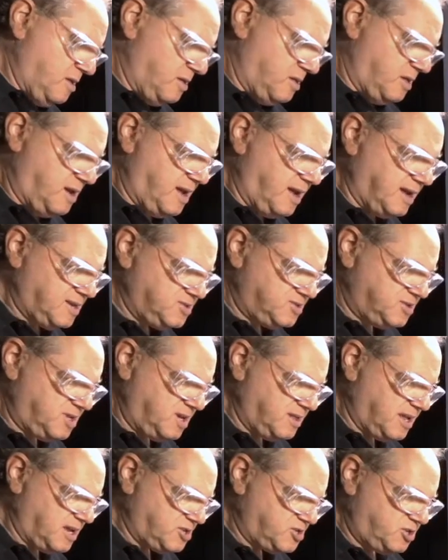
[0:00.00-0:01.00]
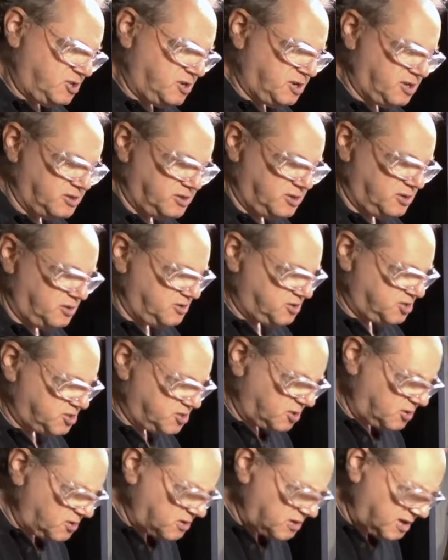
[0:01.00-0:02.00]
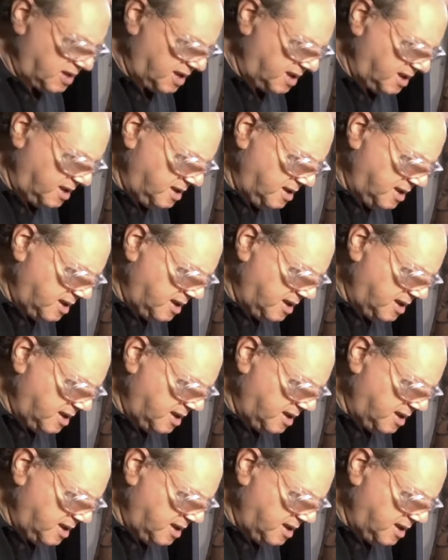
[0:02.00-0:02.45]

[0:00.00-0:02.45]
The next thing that you can do certainly